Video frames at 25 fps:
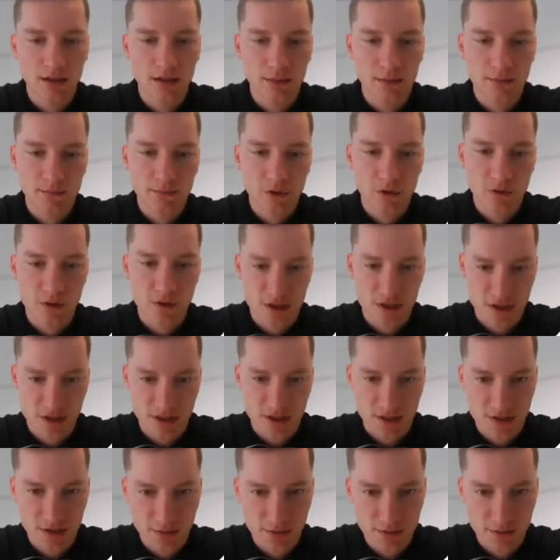cross
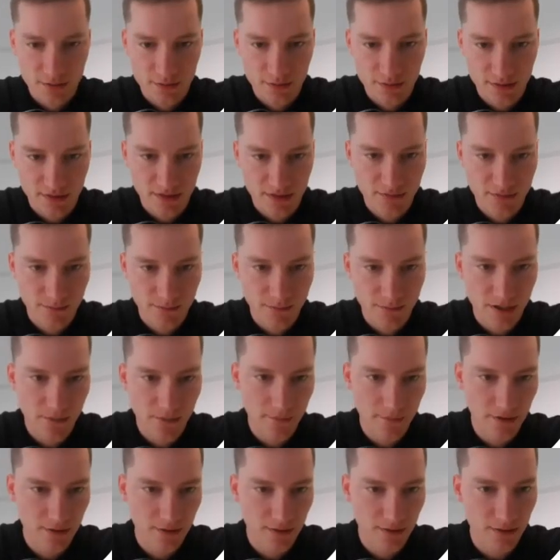section that is
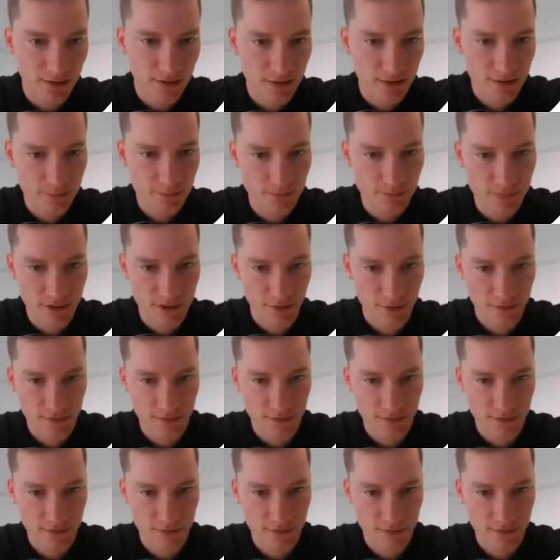parametrically built.